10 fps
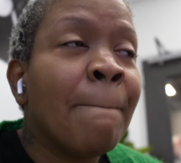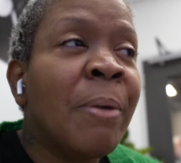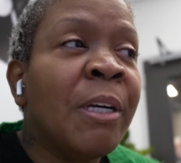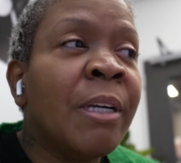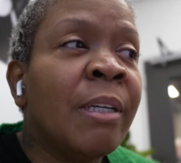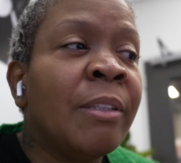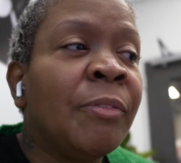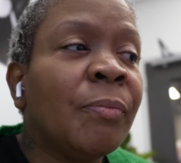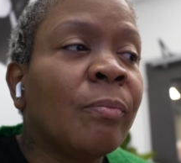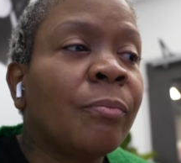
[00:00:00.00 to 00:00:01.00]
but
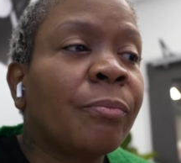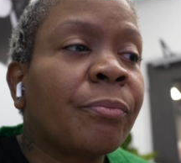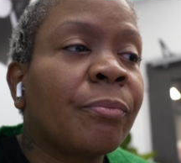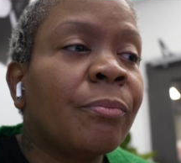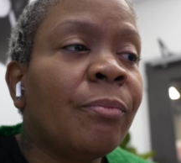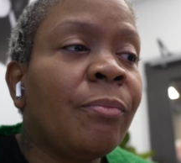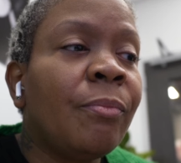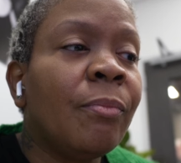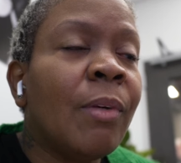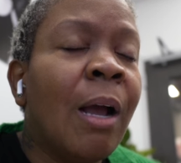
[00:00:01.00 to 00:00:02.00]

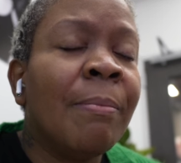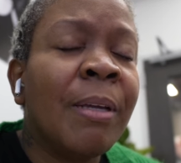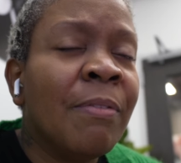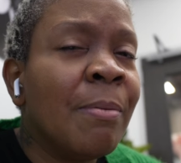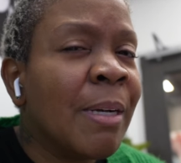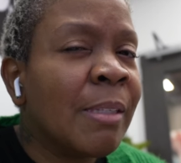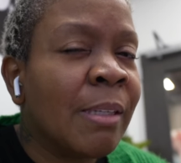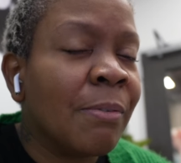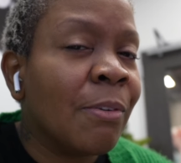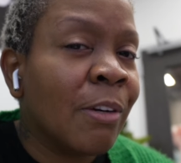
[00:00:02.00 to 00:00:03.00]
I'm giving
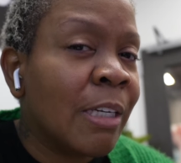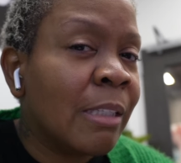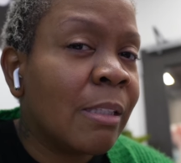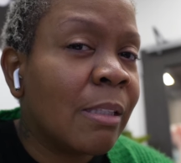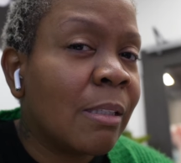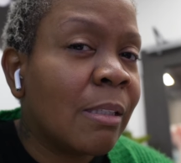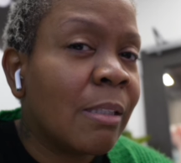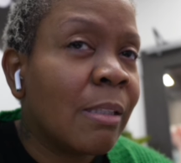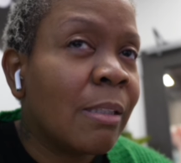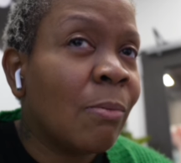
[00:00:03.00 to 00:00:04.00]
myself grace,
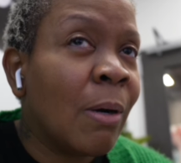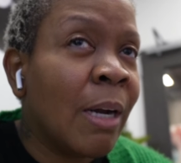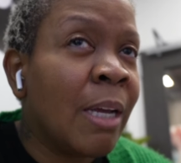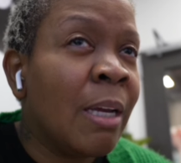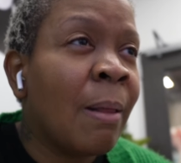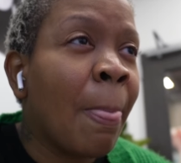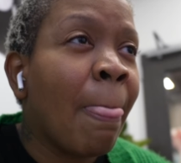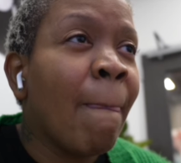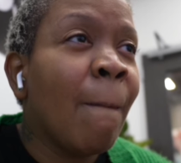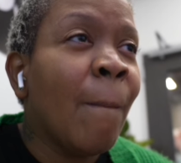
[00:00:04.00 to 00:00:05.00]
right?
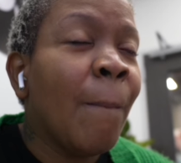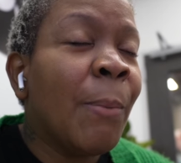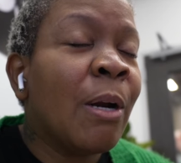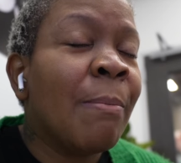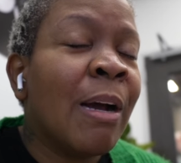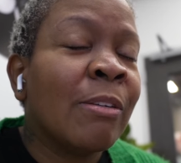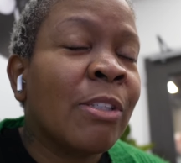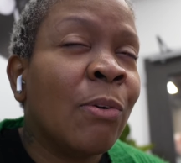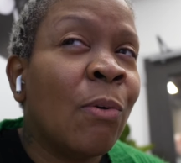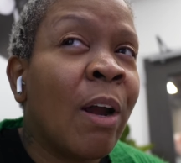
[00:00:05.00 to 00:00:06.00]
But I'm
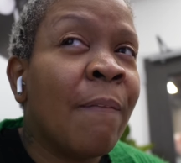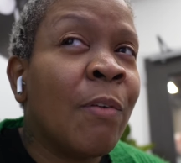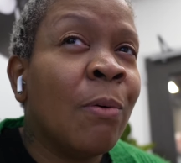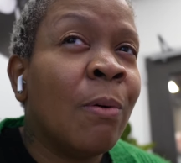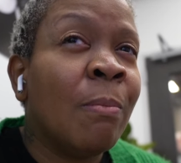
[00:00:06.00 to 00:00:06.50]
also grateful